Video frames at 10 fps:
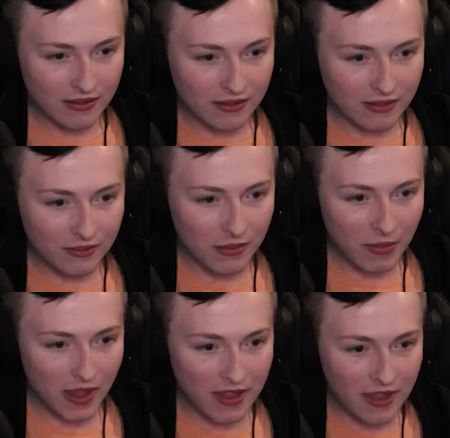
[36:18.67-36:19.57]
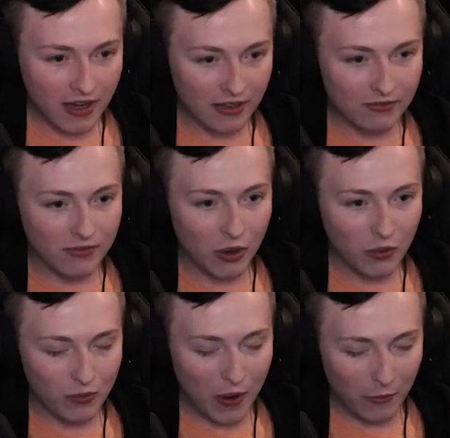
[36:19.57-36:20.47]
Maybe I can get it.
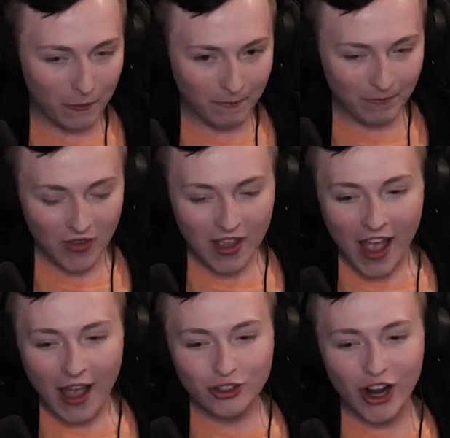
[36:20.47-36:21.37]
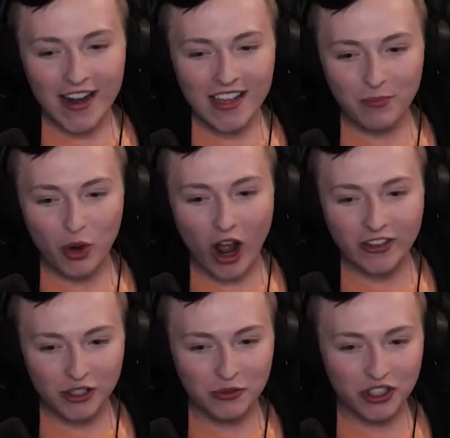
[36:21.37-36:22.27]
Oh, well. I was trying to get the
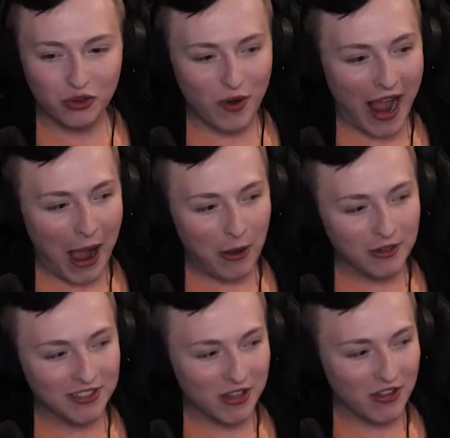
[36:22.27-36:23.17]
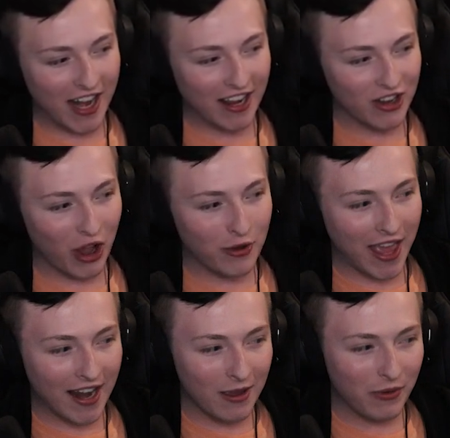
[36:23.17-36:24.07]
prawn suit to ground so that I could go
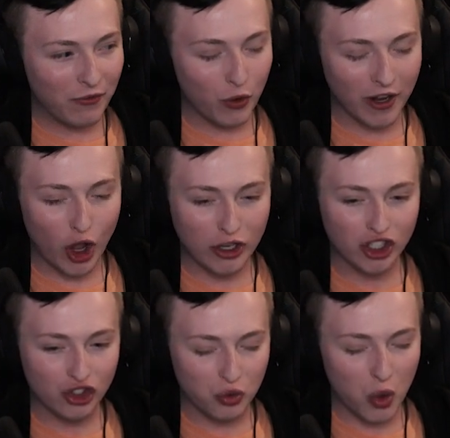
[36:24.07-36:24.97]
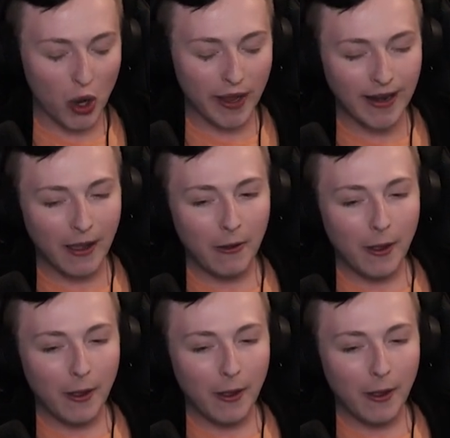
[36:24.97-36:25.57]
get it before it got destroyed.